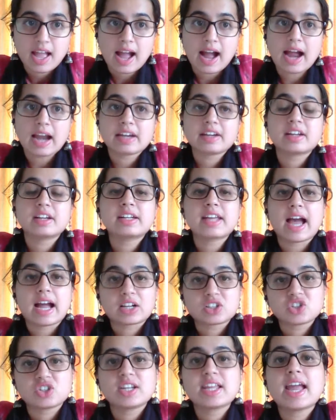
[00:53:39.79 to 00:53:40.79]
and it
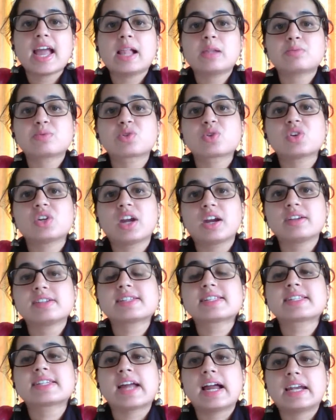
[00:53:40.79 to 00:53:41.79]
actually helps you in
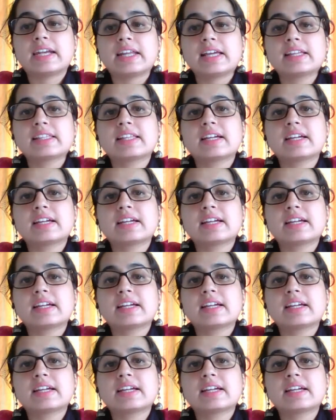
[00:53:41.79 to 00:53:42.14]
understanding